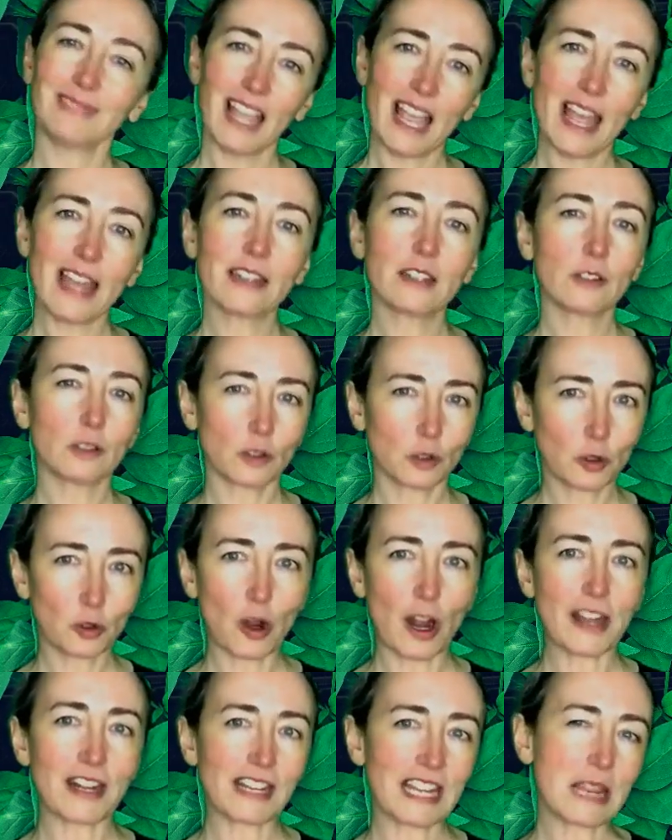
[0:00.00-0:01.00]
and
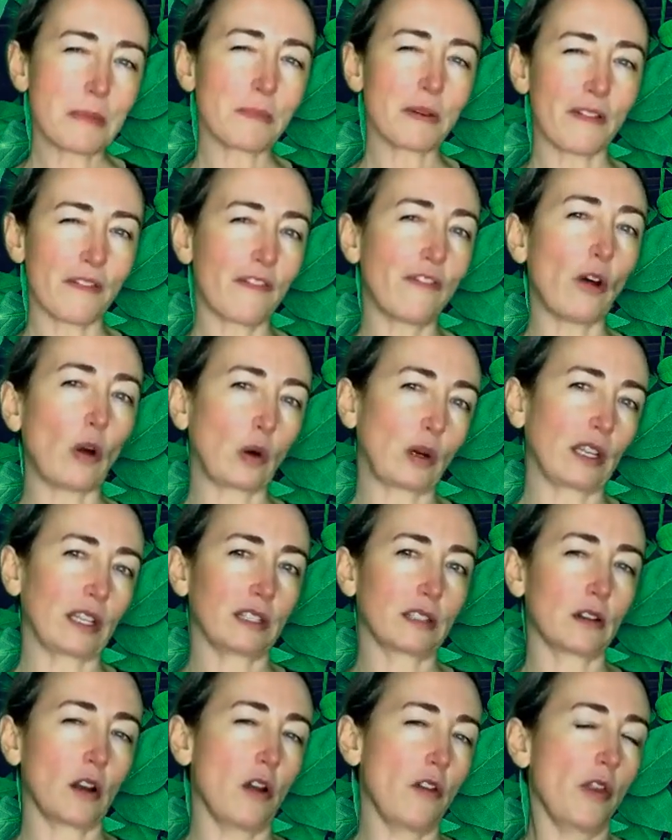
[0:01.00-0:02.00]
try to keep it
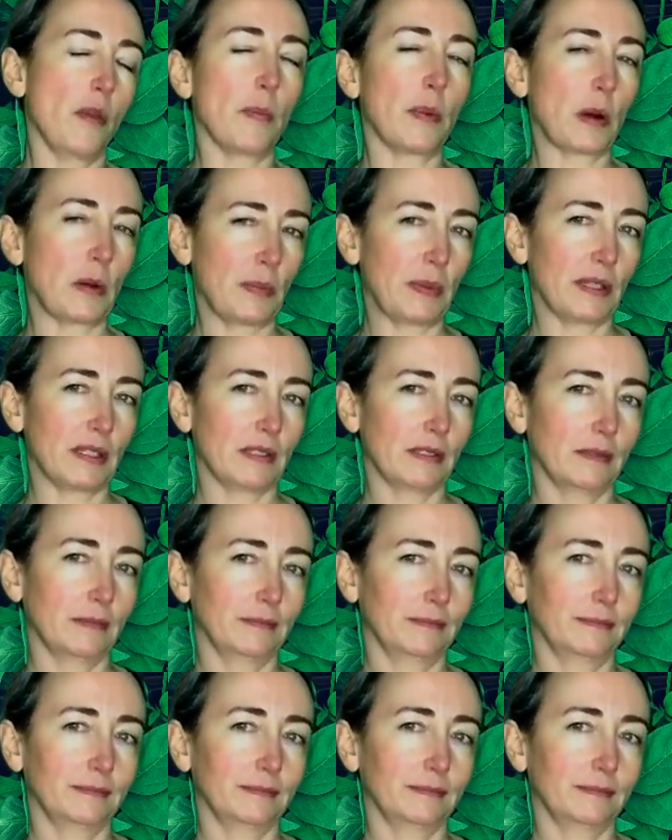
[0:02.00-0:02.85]
focused on the purpose.